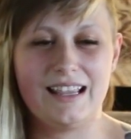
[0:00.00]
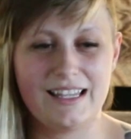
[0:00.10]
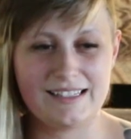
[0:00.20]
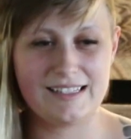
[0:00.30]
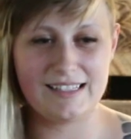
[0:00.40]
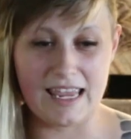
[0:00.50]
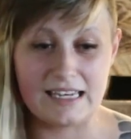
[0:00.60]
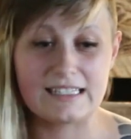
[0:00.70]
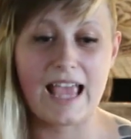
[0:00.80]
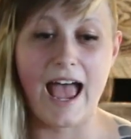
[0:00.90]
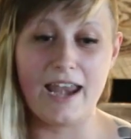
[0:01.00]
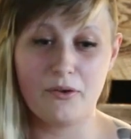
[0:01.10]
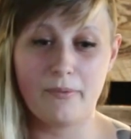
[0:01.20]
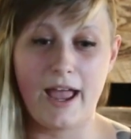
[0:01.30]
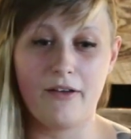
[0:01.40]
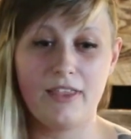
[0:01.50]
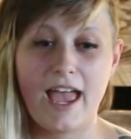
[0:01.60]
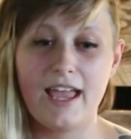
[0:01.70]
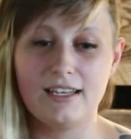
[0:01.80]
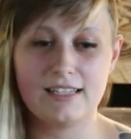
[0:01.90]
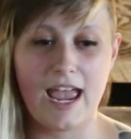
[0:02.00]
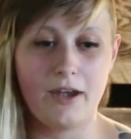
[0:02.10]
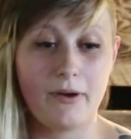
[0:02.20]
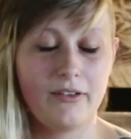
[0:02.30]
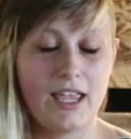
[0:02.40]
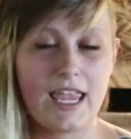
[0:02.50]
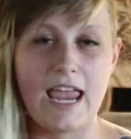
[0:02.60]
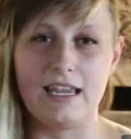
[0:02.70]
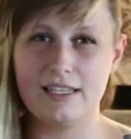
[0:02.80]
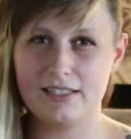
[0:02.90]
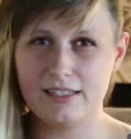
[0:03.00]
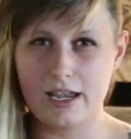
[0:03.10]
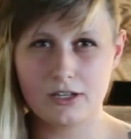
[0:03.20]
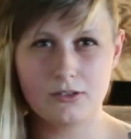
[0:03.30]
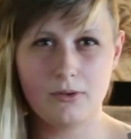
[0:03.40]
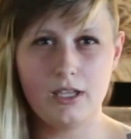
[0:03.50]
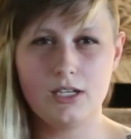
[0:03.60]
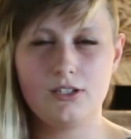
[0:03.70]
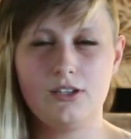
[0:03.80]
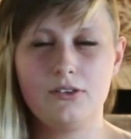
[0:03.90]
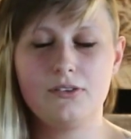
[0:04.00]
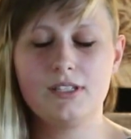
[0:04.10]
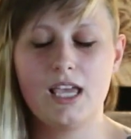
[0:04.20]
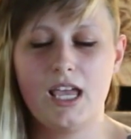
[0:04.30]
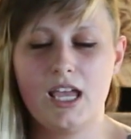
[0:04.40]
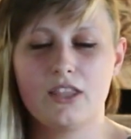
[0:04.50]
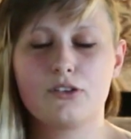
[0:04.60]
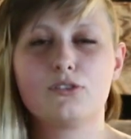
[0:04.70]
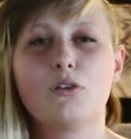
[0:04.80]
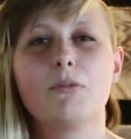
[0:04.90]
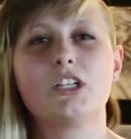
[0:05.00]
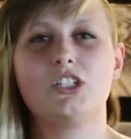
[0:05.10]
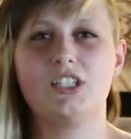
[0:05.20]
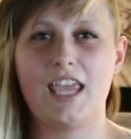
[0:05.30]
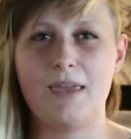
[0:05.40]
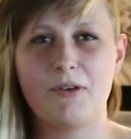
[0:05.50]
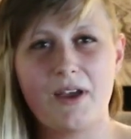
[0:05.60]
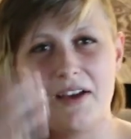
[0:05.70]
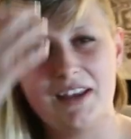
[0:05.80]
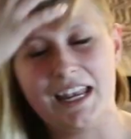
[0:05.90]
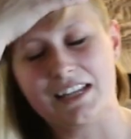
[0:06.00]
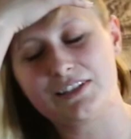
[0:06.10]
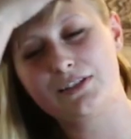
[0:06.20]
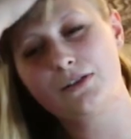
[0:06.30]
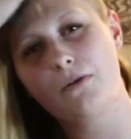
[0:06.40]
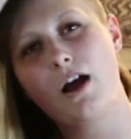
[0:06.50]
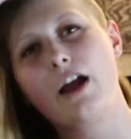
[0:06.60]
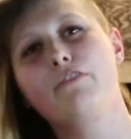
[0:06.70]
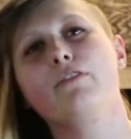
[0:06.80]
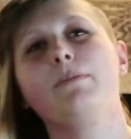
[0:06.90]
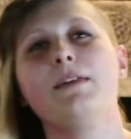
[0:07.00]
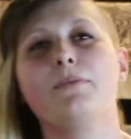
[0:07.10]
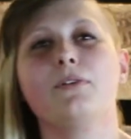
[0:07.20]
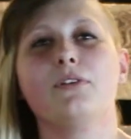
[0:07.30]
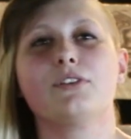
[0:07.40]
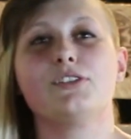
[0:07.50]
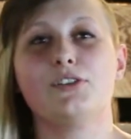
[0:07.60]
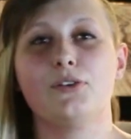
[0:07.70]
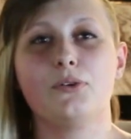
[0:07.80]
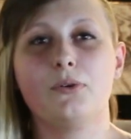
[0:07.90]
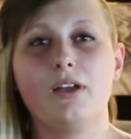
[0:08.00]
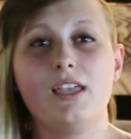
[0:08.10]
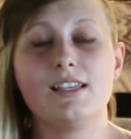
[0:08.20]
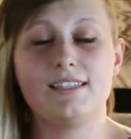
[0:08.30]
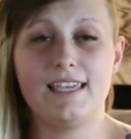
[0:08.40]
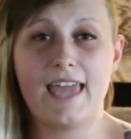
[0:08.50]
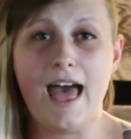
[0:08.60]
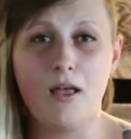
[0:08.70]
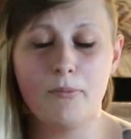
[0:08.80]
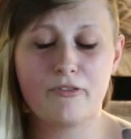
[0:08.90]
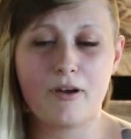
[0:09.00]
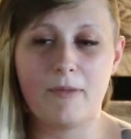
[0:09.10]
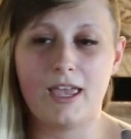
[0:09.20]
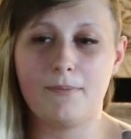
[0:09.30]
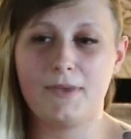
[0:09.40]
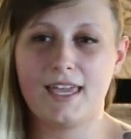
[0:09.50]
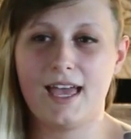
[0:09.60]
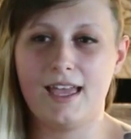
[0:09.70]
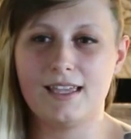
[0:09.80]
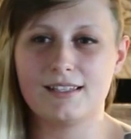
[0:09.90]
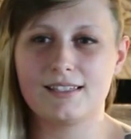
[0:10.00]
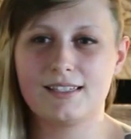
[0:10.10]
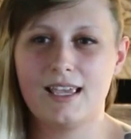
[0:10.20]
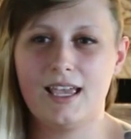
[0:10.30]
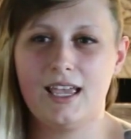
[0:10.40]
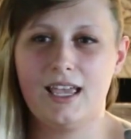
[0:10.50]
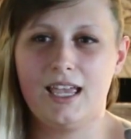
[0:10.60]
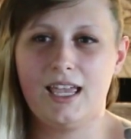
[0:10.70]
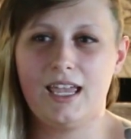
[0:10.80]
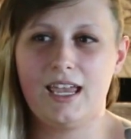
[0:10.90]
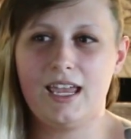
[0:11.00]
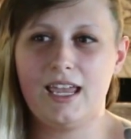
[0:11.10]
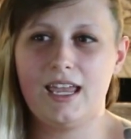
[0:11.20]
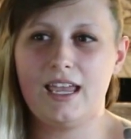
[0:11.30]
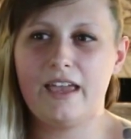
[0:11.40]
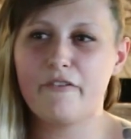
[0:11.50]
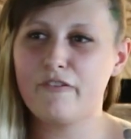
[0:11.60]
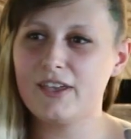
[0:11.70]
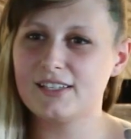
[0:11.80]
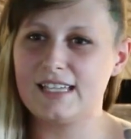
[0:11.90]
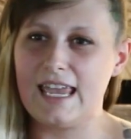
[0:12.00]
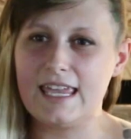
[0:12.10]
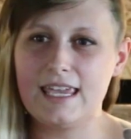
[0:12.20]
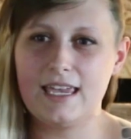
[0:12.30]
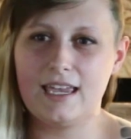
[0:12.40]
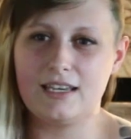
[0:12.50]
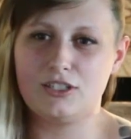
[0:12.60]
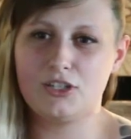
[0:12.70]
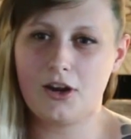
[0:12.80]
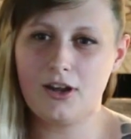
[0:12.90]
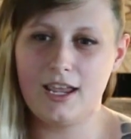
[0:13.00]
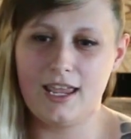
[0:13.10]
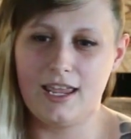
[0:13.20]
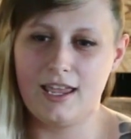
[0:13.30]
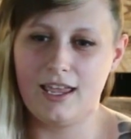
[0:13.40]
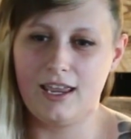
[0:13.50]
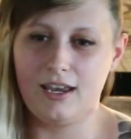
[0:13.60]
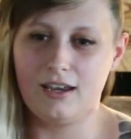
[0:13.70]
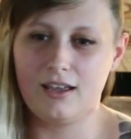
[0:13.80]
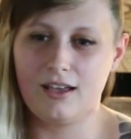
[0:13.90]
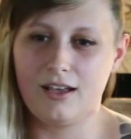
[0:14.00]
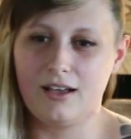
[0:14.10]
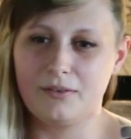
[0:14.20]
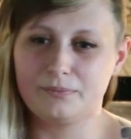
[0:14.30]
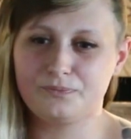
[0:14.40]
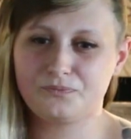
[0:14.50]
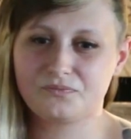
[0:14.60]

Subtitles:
the sin tied around that and tied around like any sexual issues, there's so much shame around it, and it's so hard for people to seek help from it because it feels icky and dirty, and